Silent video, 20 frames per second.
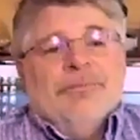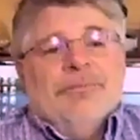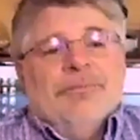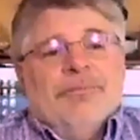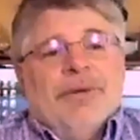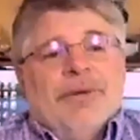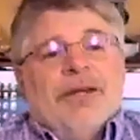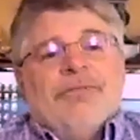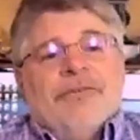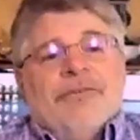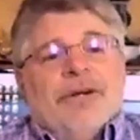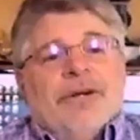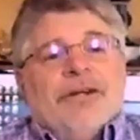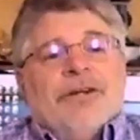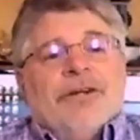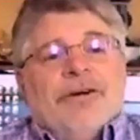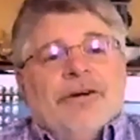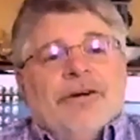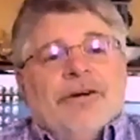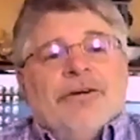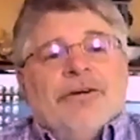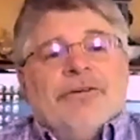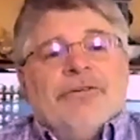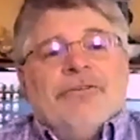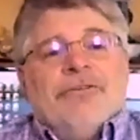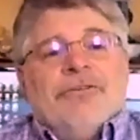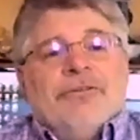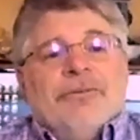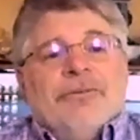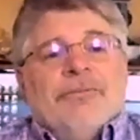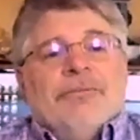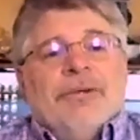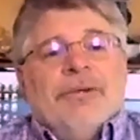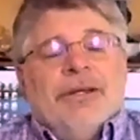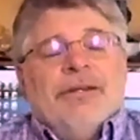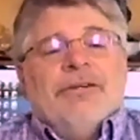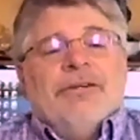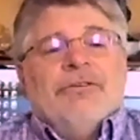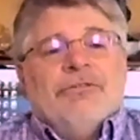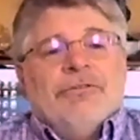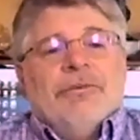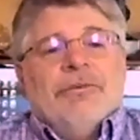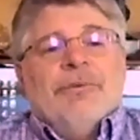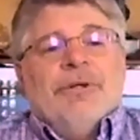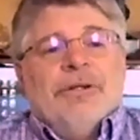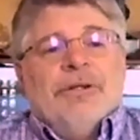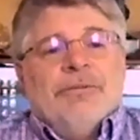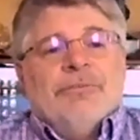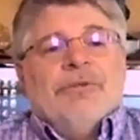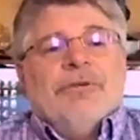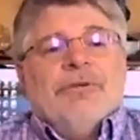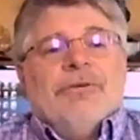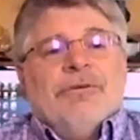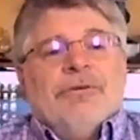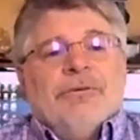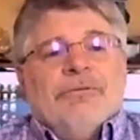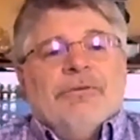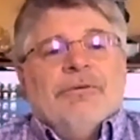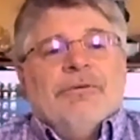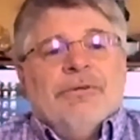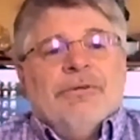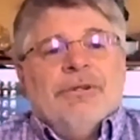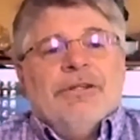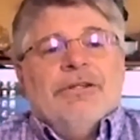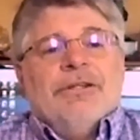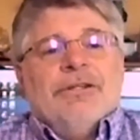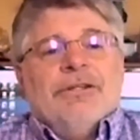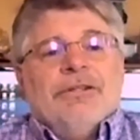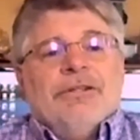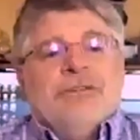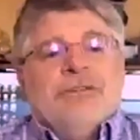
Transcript: MiFi cards and distributing to their kids.